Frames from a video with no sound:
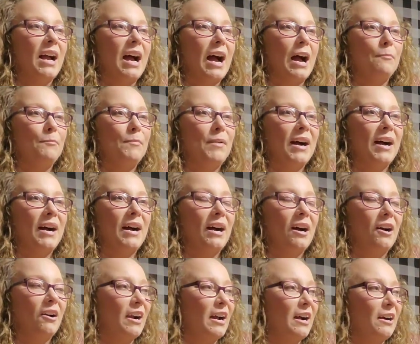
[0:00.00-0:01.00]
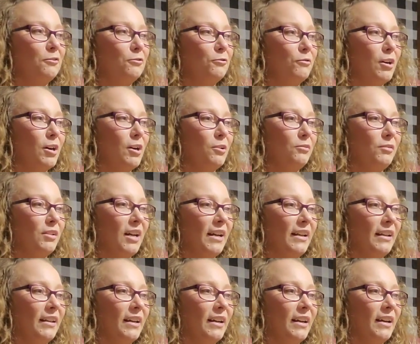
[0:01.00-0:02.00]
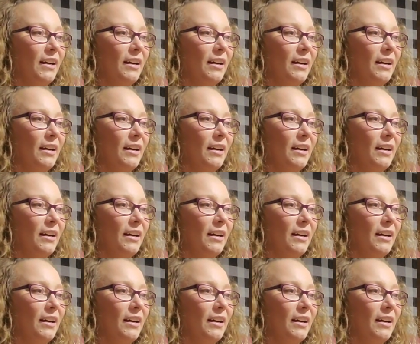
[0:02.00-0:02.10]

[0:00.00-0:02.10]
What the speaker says: I'll grow like